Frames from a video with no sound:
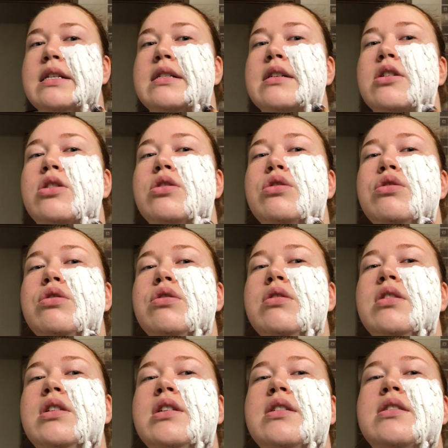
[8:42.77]
It's a glue
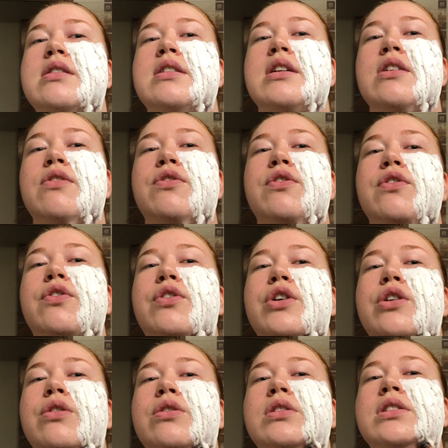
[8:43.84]
that is safe for
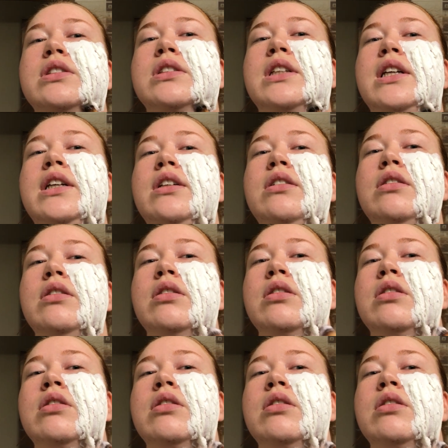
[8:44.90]
your skin.